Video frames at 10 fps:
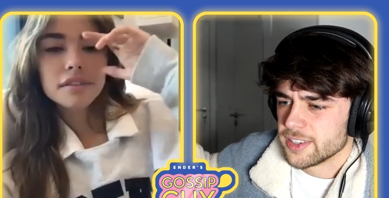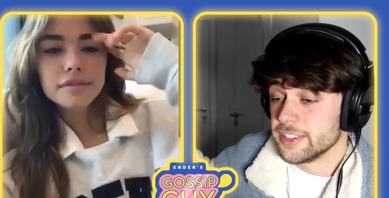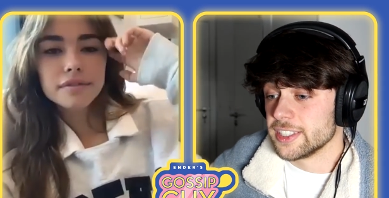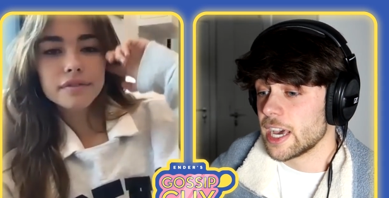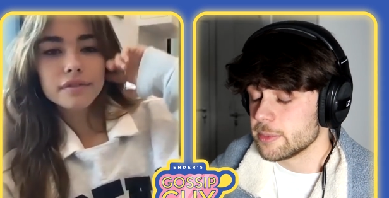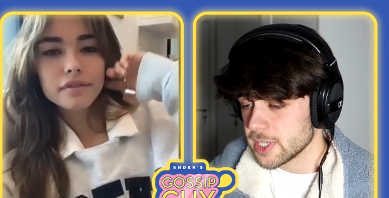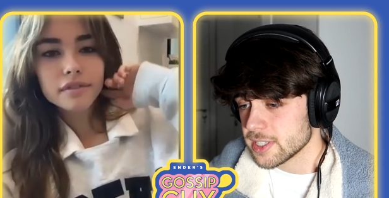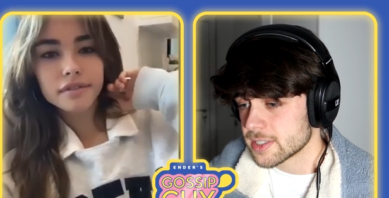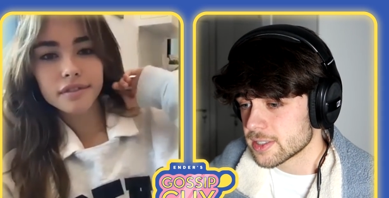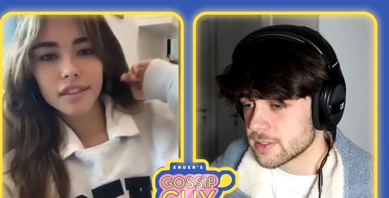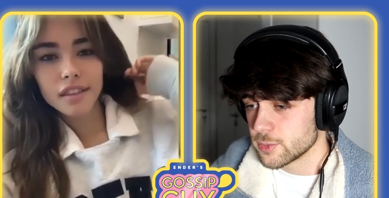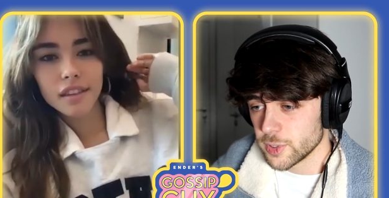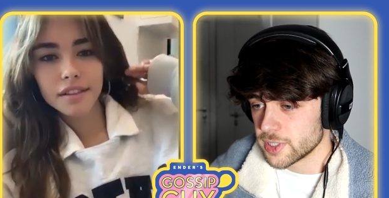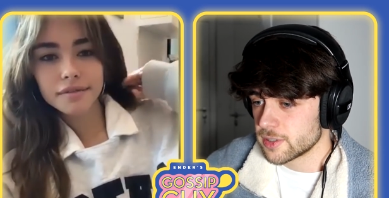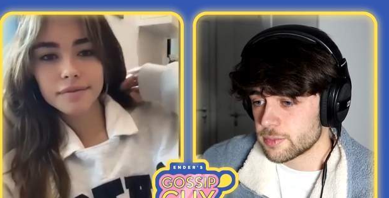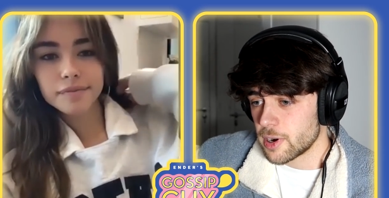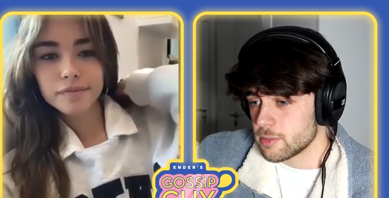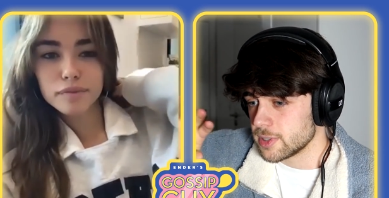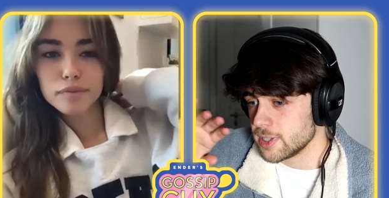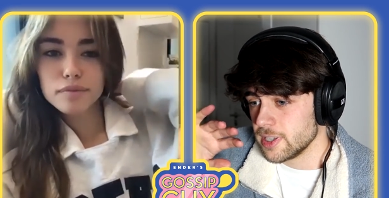Speaker 1: the Jabbis, which
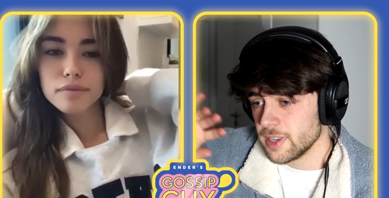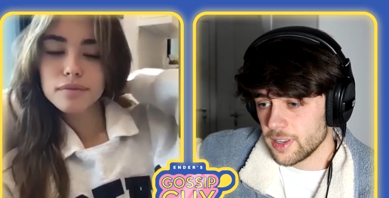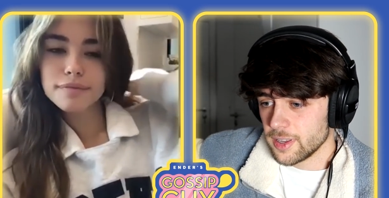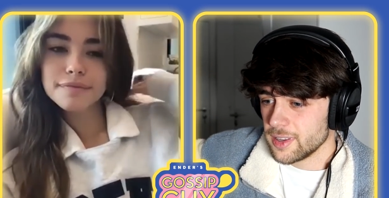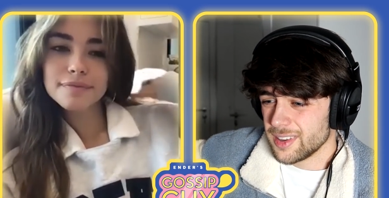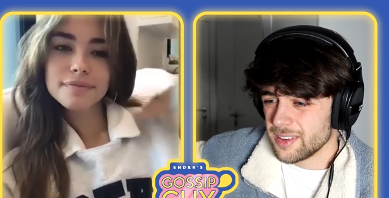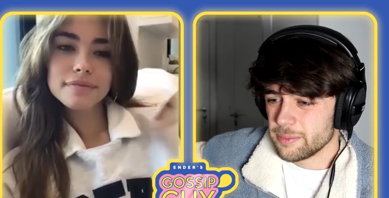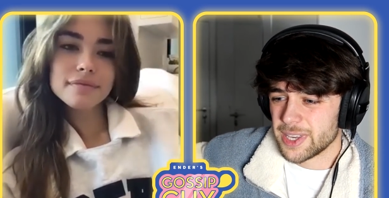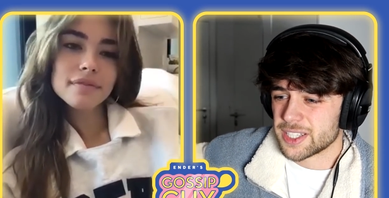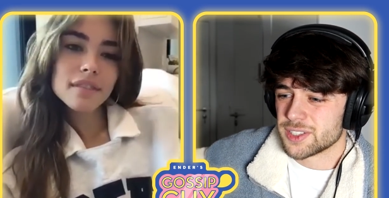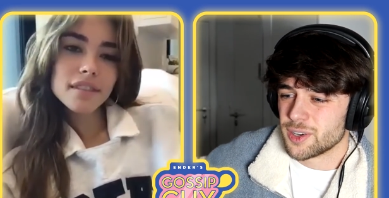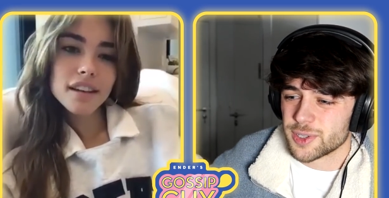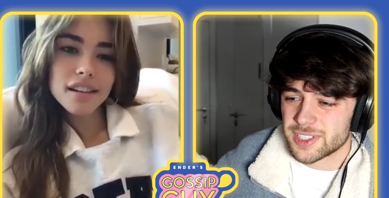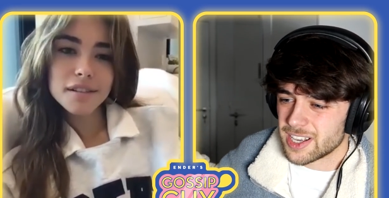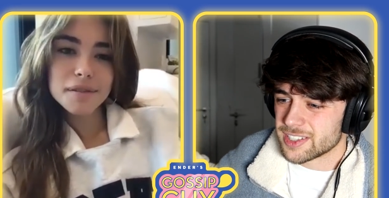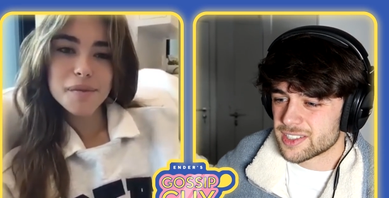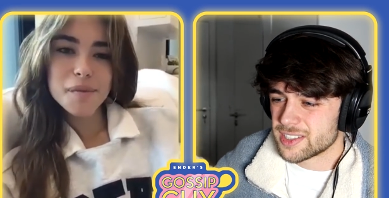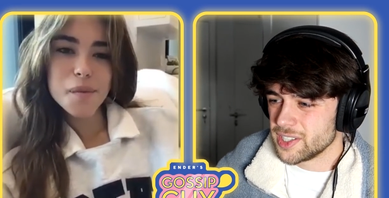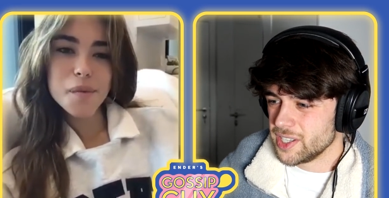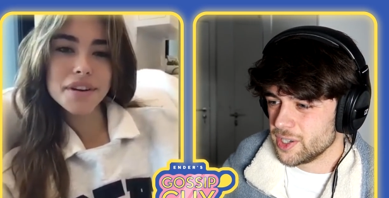probably makes no sense what to